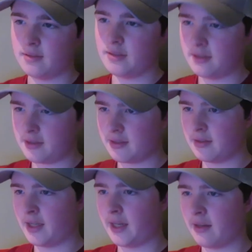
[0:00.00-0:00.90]

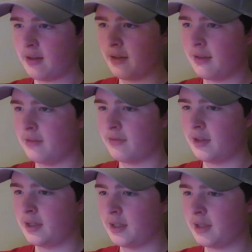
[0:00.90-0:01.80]
there's, like, nothing
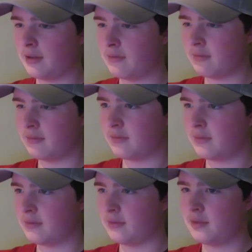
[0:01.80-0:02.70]
really
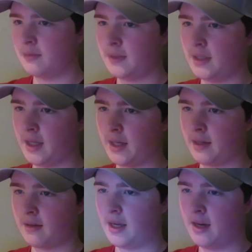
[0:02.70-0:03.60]
to be
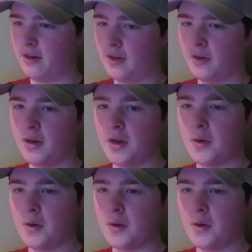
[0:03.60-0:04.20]
like, I don't know.